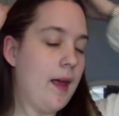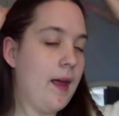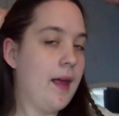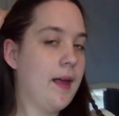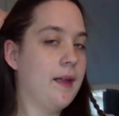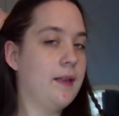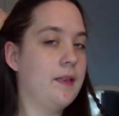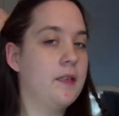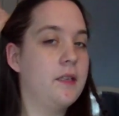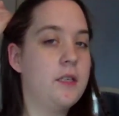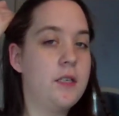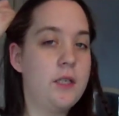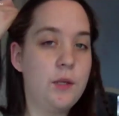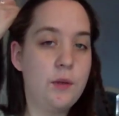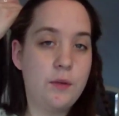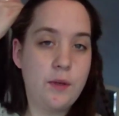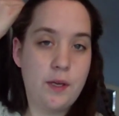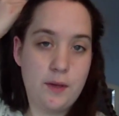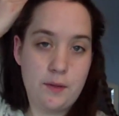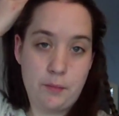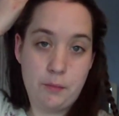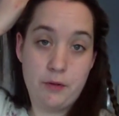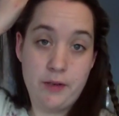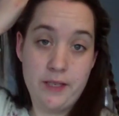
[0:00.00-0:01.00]
And do
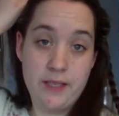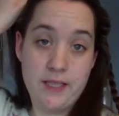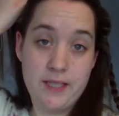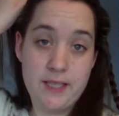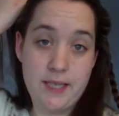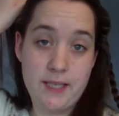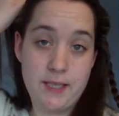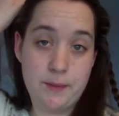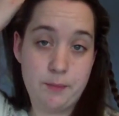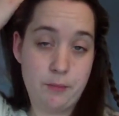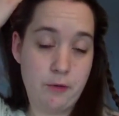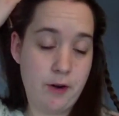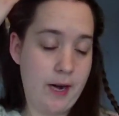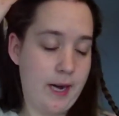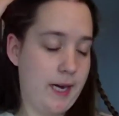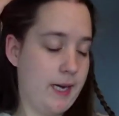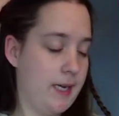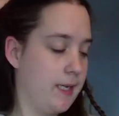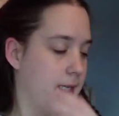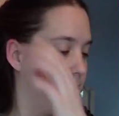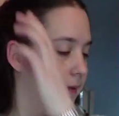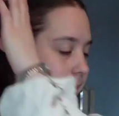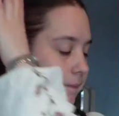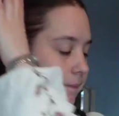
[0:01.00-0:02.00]
a princess braid.